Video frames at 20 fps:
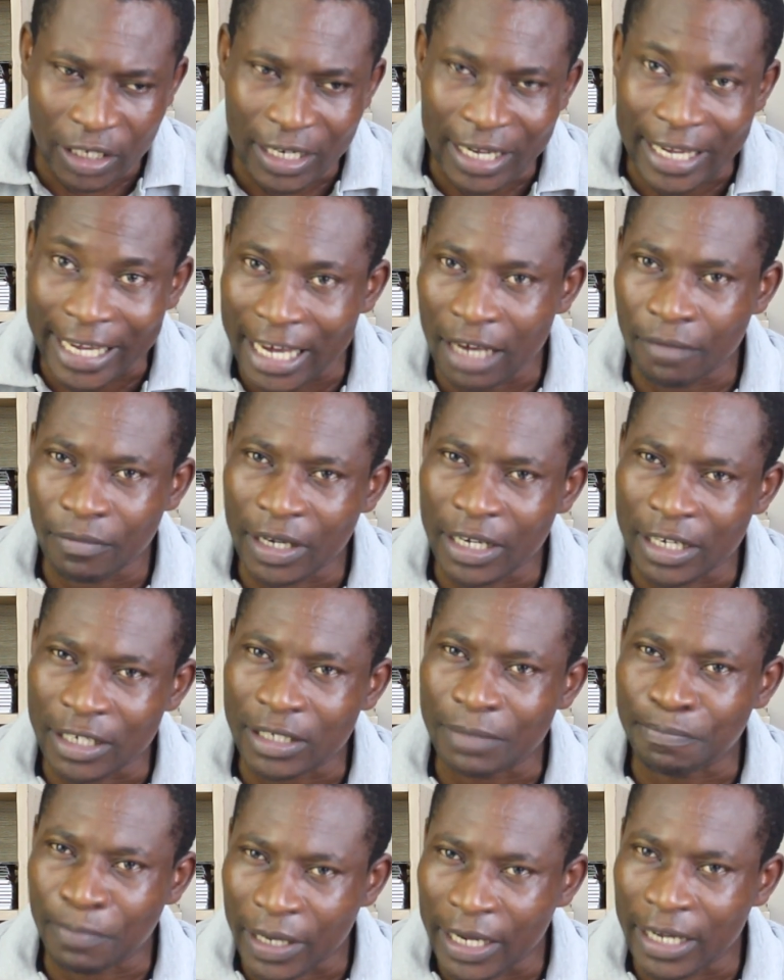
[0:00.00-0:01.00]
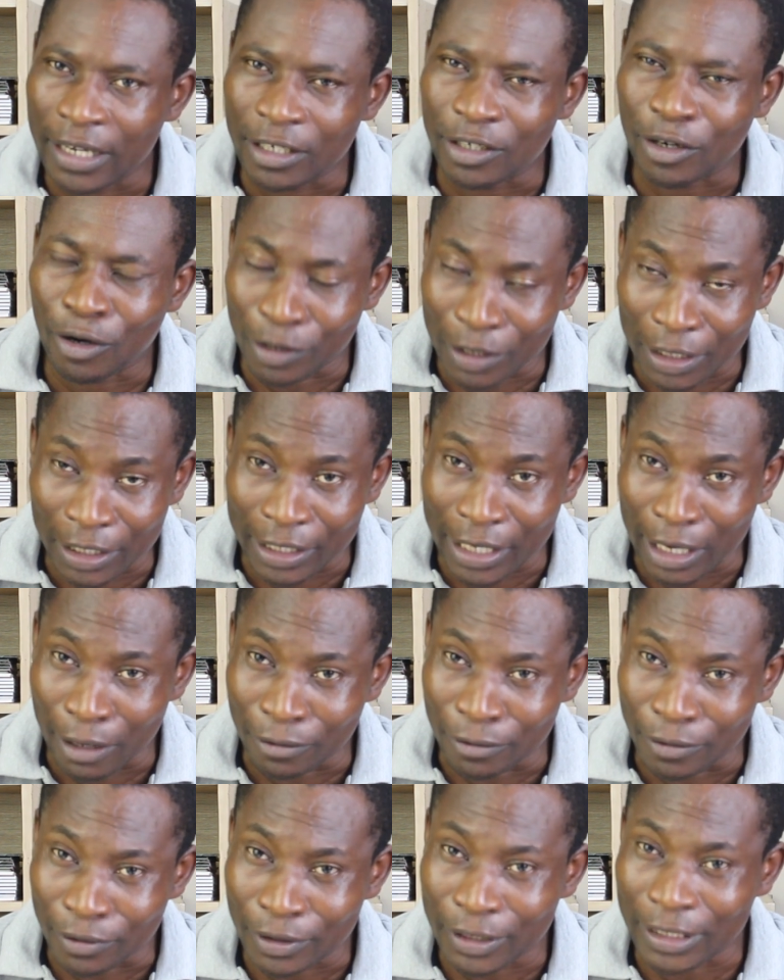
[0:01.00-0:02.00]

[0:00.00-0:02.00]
the game is played on the ground.